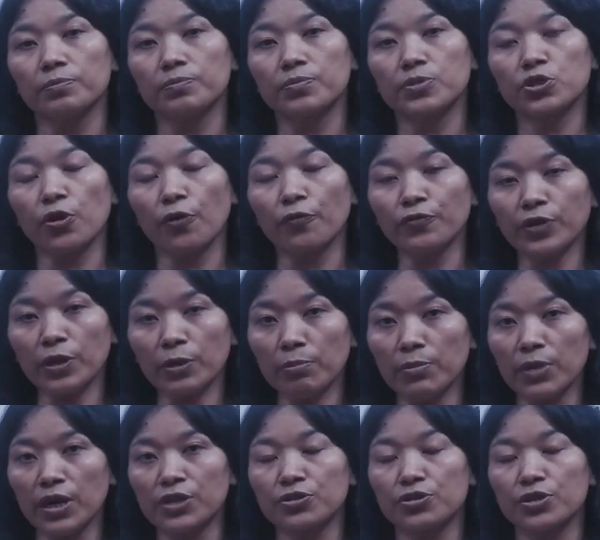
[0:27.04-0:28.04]
software
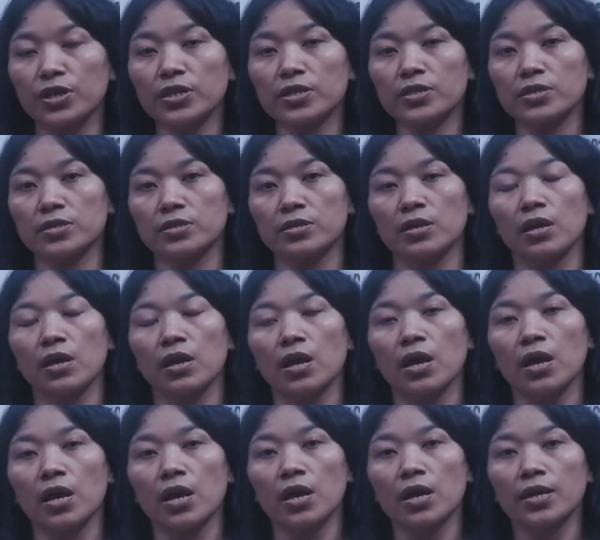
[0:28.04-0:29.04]
metrics
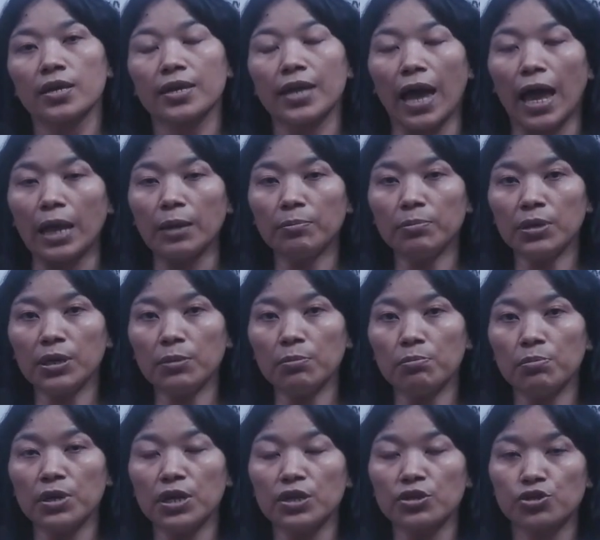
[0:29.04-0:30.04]
can be
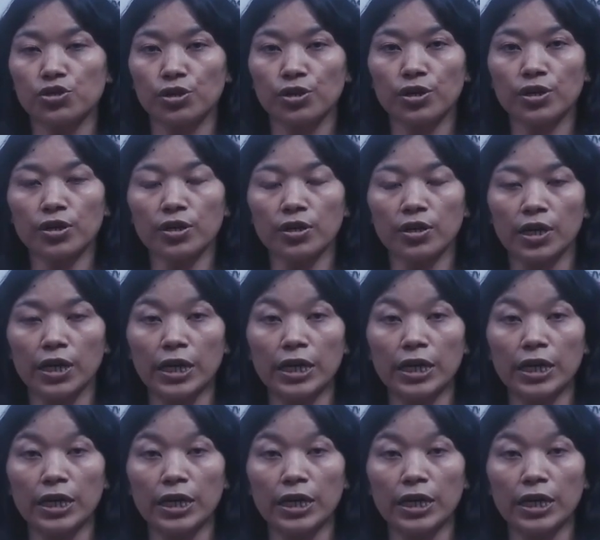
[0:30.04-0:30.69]
measured